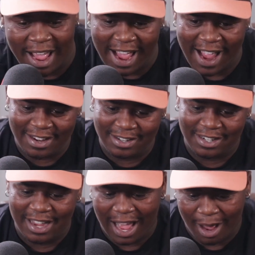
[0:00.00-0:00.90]
And
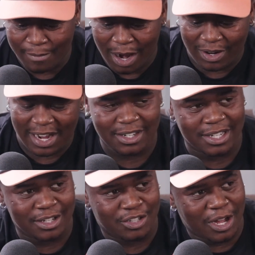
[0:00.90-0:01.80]
I'm now cut
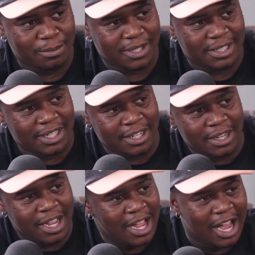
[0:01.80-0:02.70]
in the top
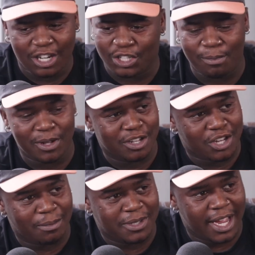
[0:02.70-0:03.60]
16. I should be in the
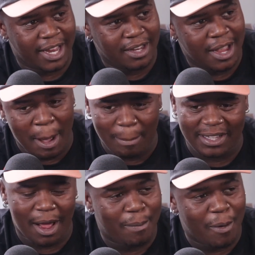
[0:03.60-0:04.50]
top 10. But
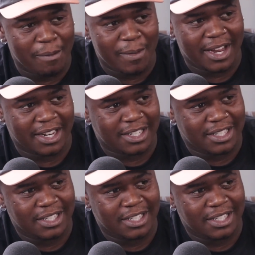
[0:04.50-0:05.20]
that boy made it.